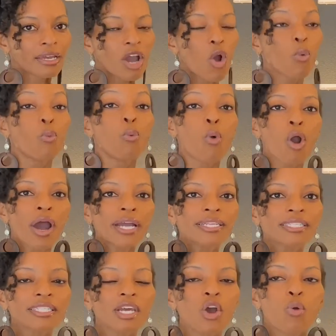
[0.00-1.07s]
Want
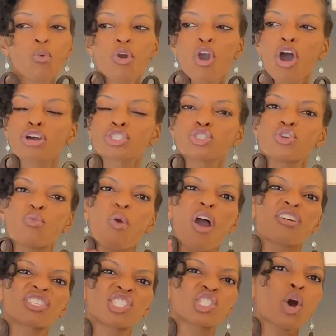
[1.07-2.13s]
will cause you to
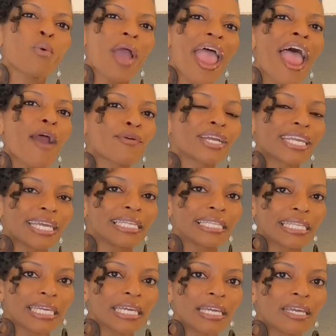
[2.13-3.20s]
walk so
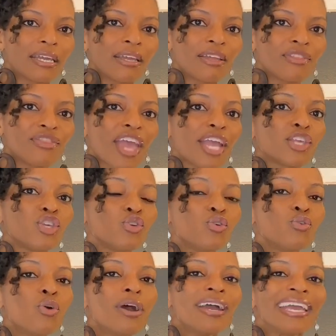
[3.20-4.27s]
arrogantly that
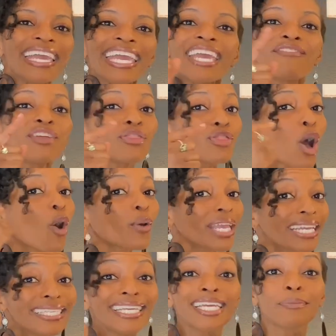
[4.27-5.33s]
you, even though
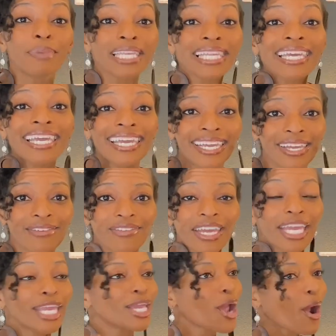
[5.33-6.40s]
he did believe,
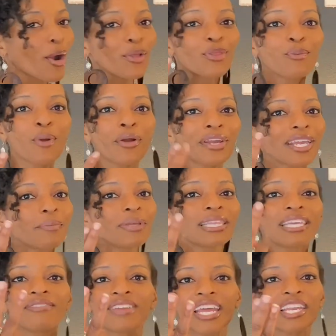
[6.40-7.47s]
he heard the word, he
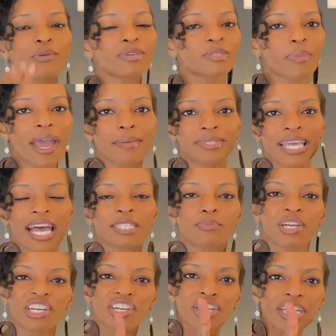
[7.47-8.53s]
believed, and he was baptized,
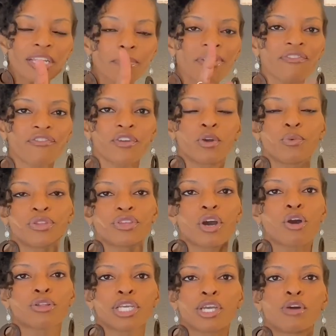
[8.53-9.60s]
but couldn't be filled with the
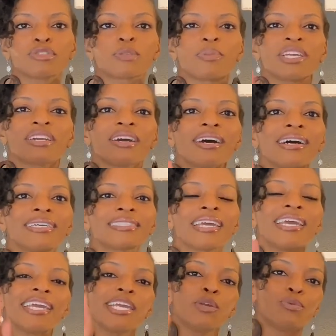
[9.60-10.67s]
Holy Ghost because
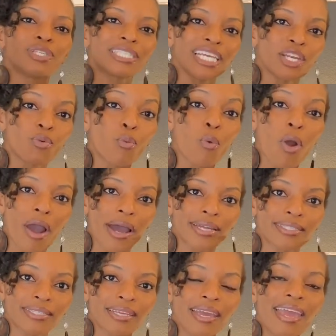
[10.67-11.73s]
he was in
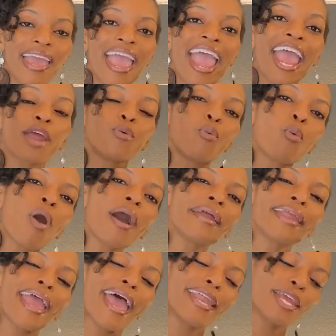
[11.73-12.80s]
want. And
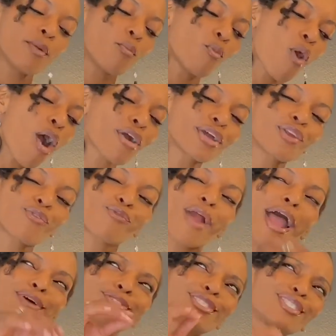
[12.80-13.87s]
want had him walking
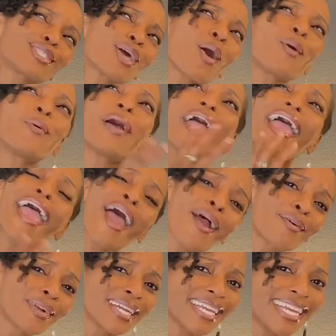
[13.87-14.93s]
around so
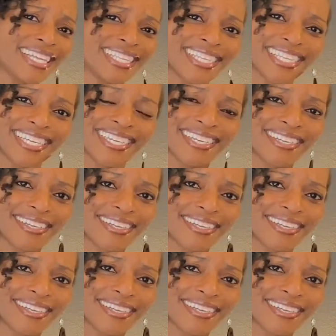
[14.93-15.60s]
arrogantly